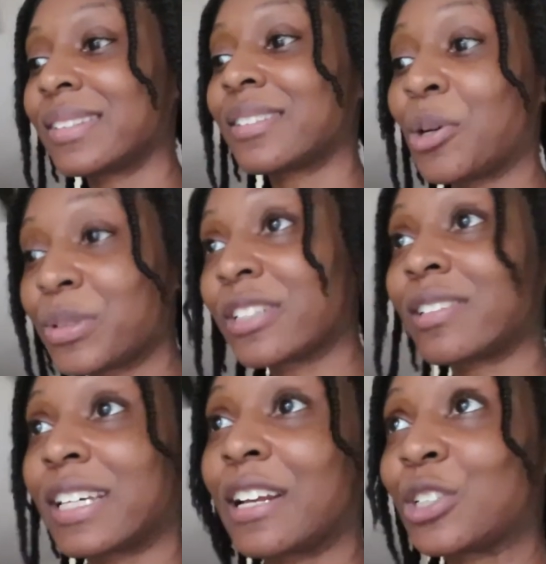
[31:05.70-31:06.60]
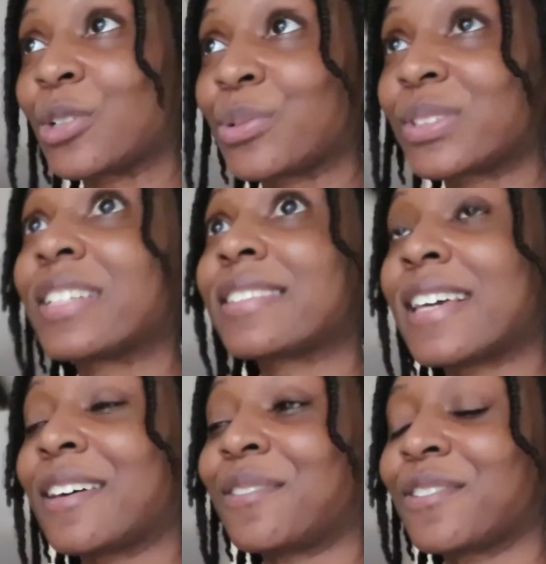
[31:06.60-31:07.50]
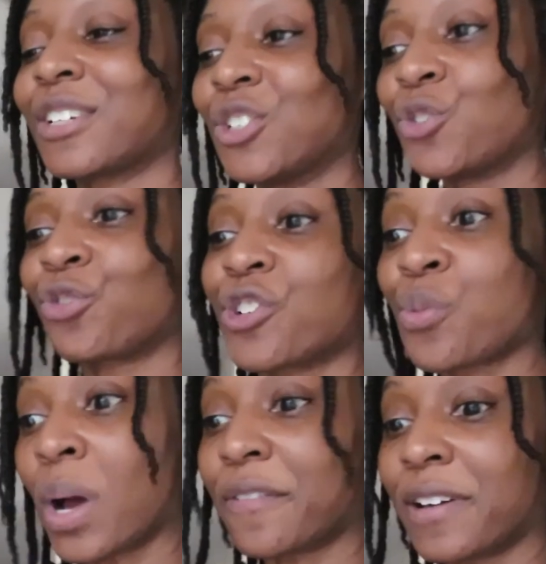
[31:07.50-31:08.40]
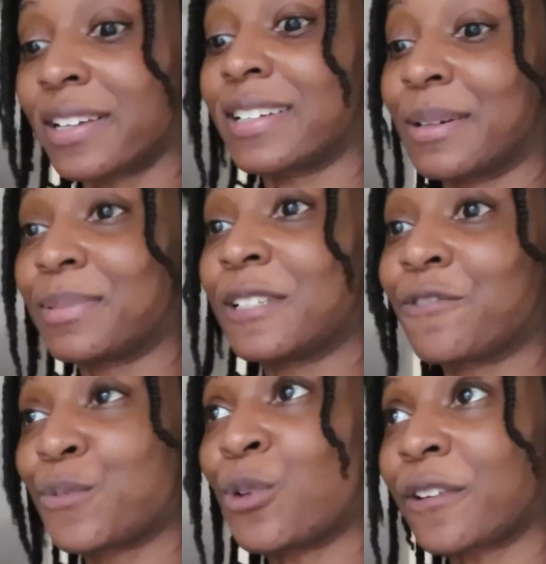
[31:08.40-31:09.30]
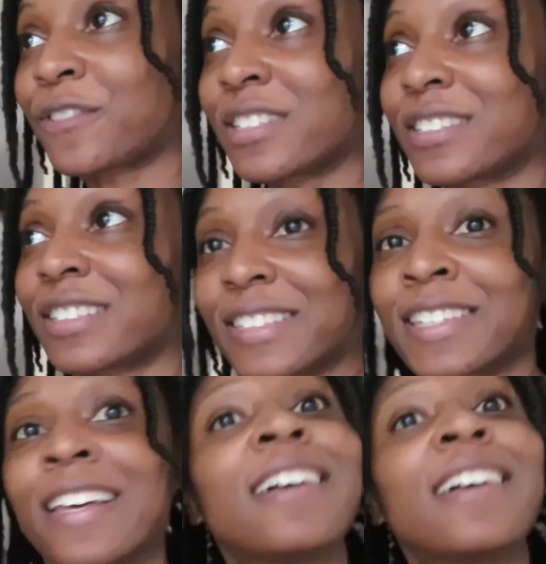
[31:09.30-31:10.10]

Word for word: The hotel that I chose does have free Wi-Fi and I believe free breakfast because